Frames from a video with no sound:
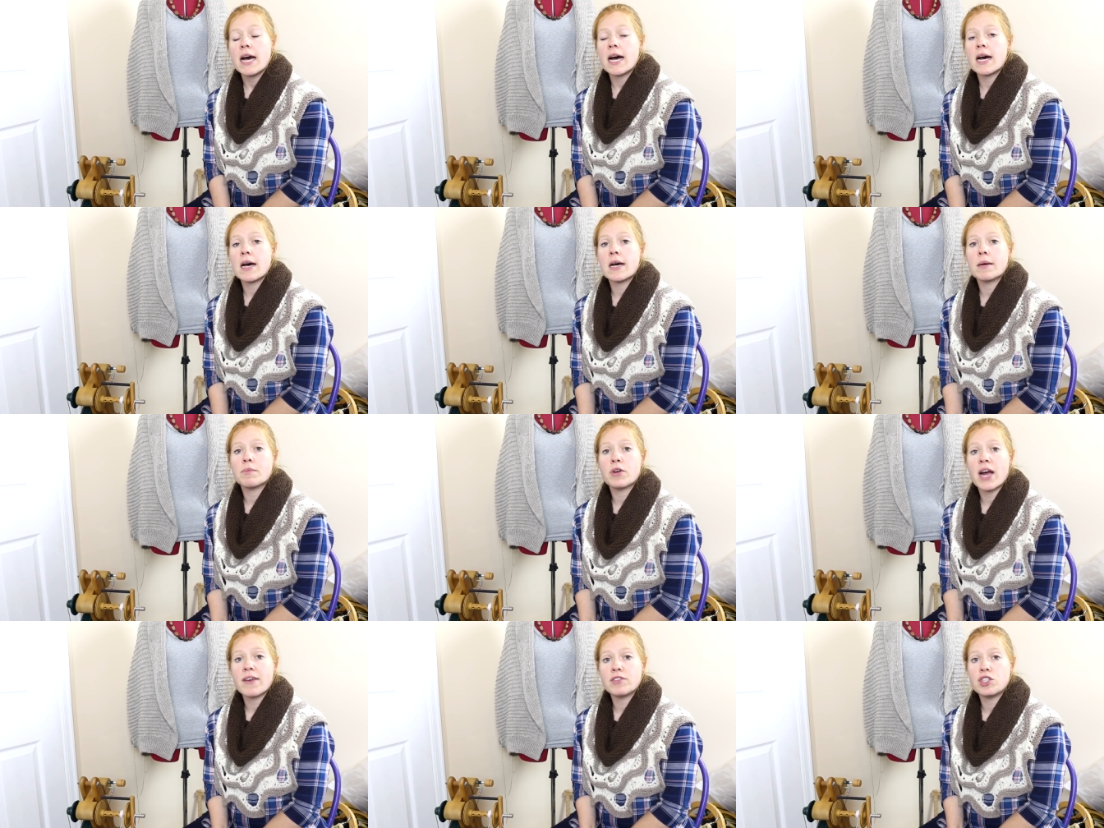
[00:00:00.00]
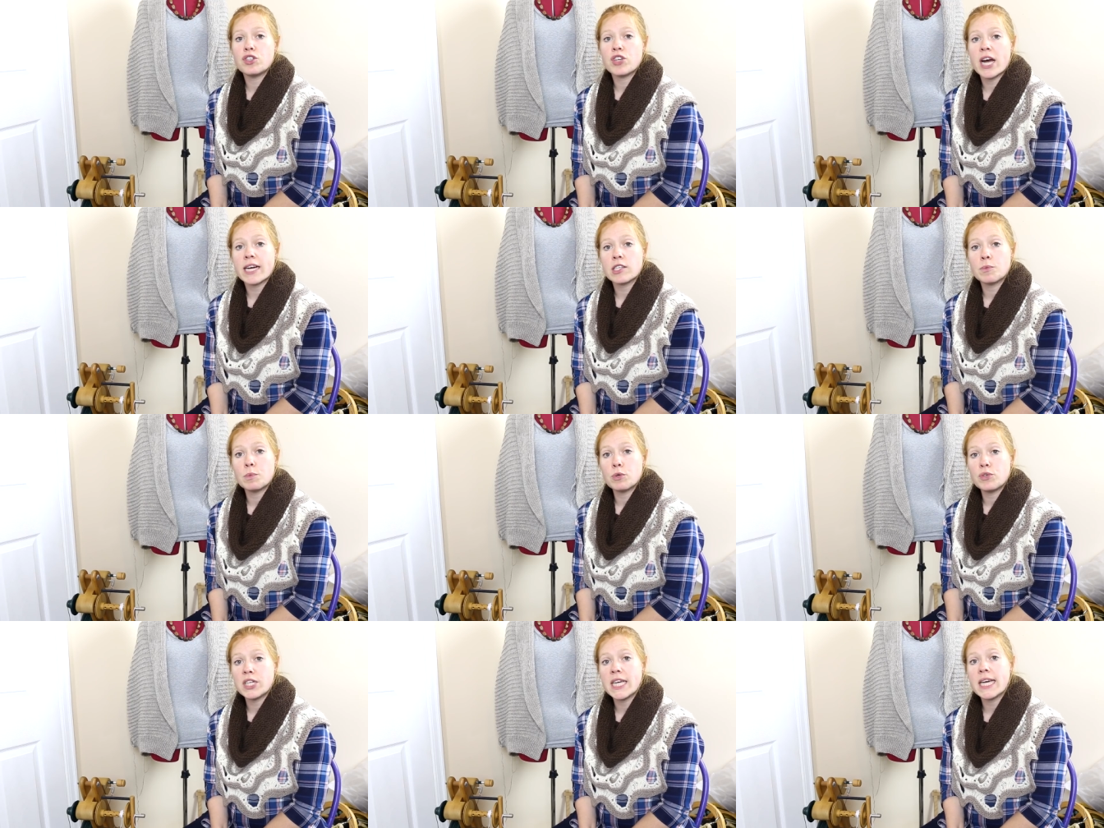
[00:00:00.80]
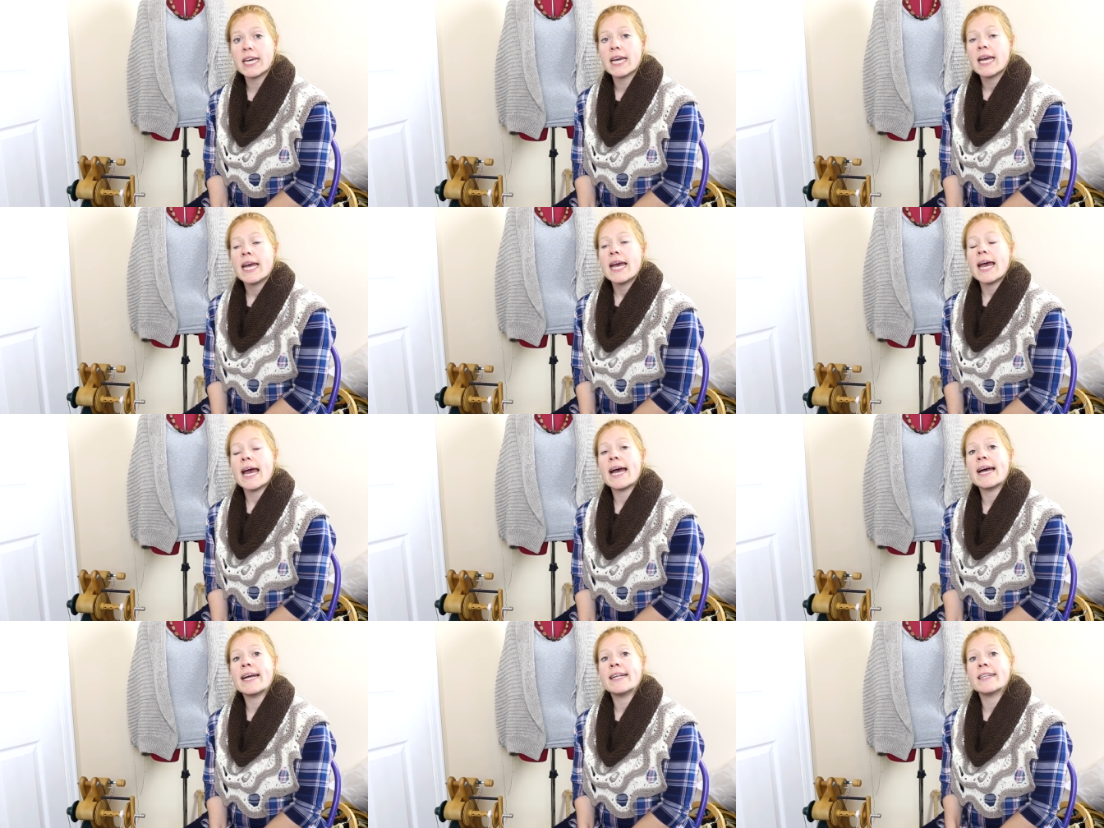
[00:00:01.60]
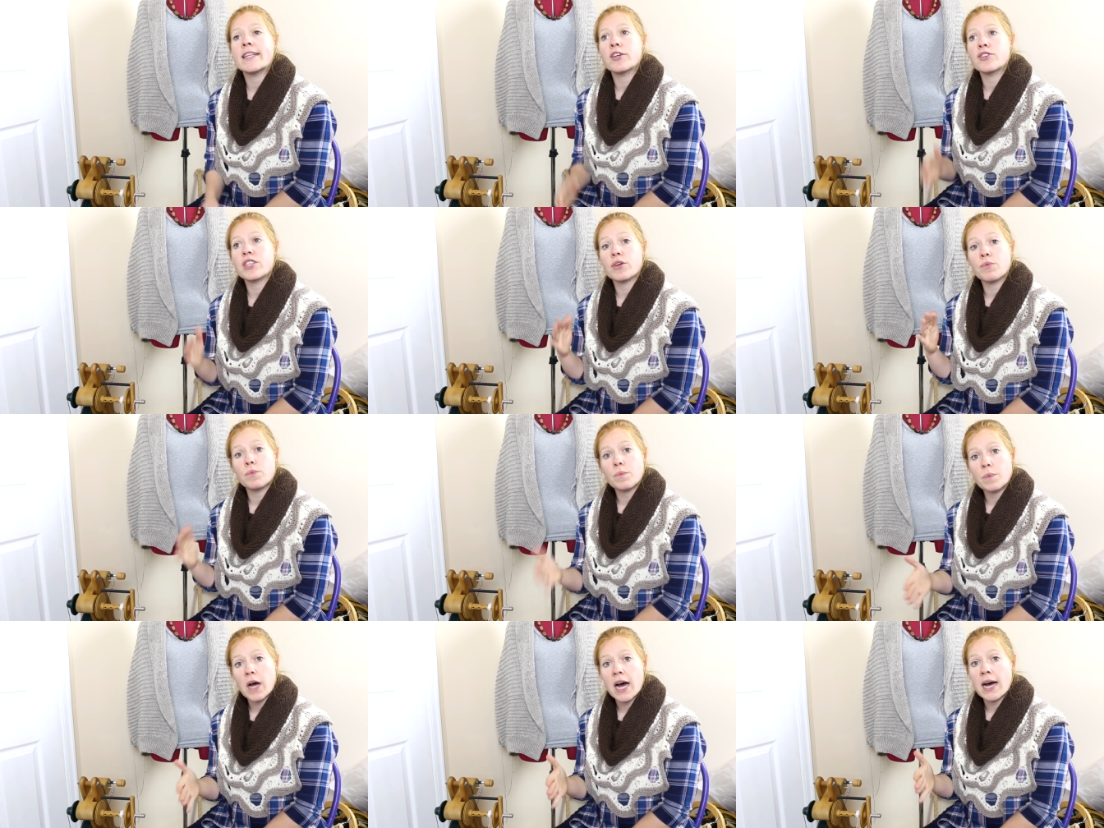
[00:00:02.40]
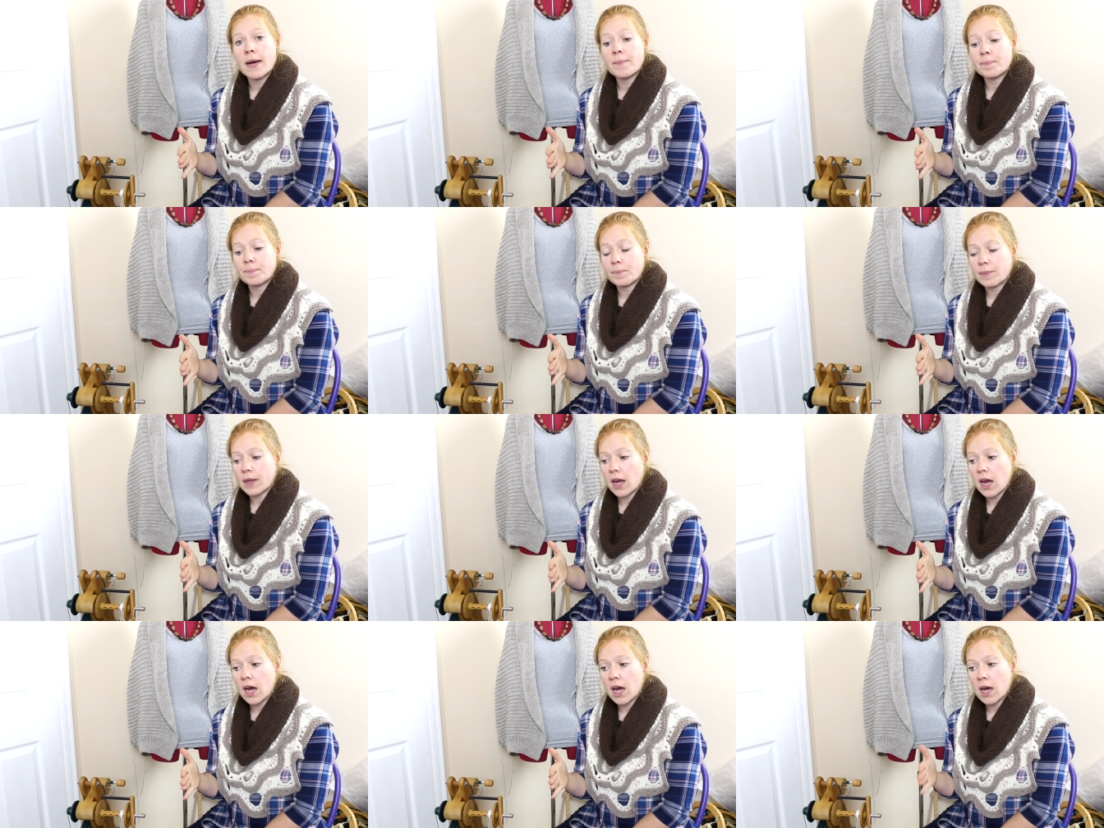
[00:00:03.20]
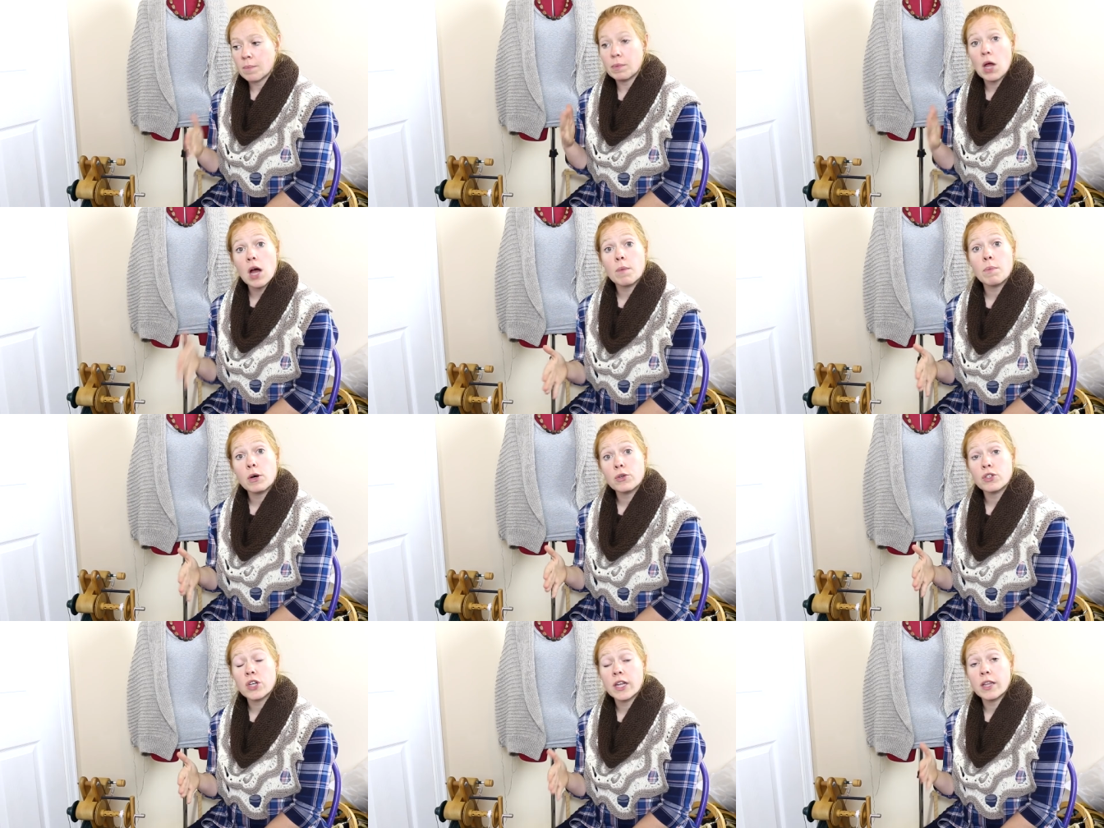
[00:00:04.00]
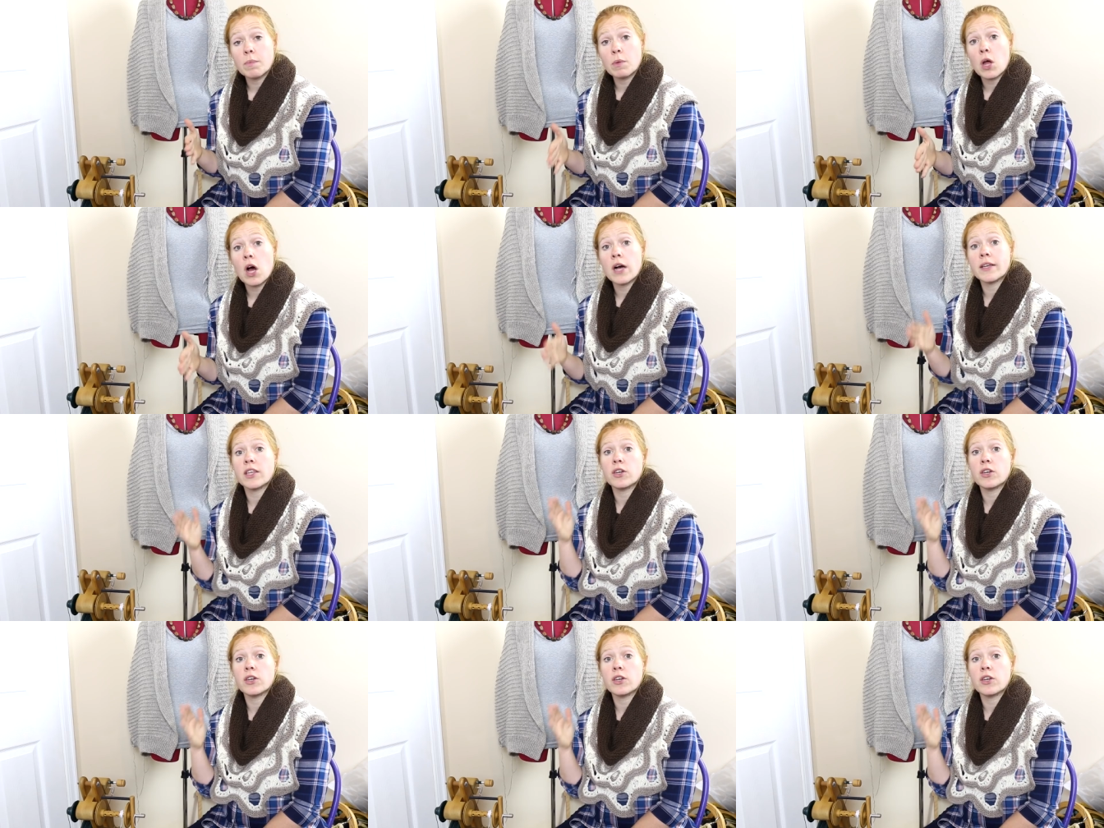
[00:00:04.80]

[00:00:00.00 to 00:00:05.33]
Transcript: um, Crafty Jack's Boutique, and there's a, um, a blog post on the blog.